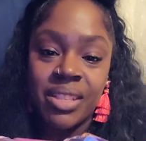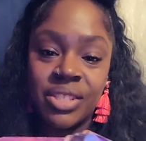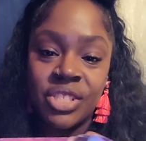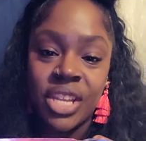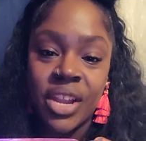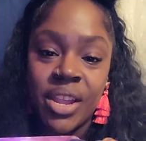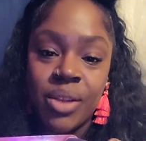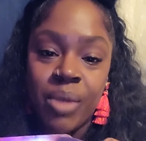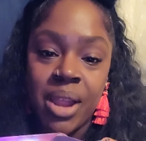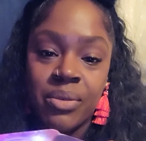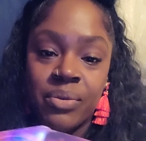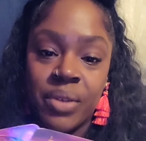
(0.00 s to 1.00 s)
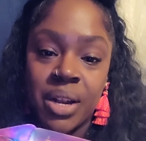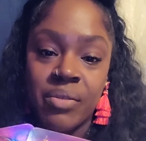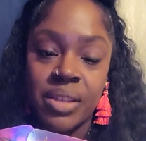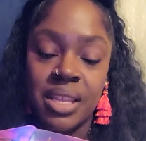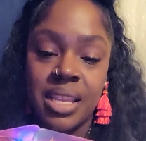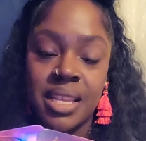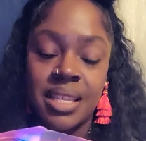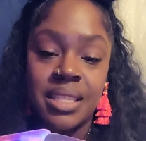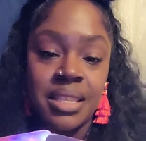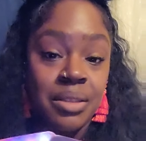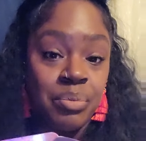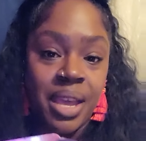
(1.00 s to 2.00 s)
the chariot right in front of it
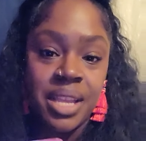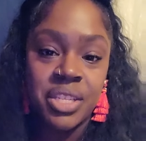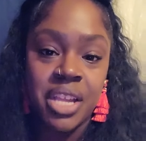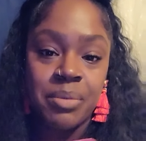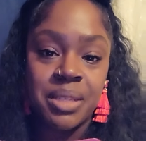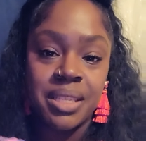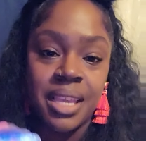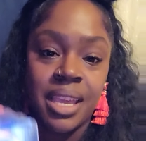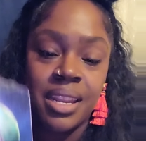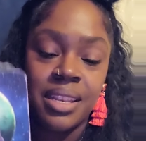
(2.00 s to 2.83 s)
is the page of cups again,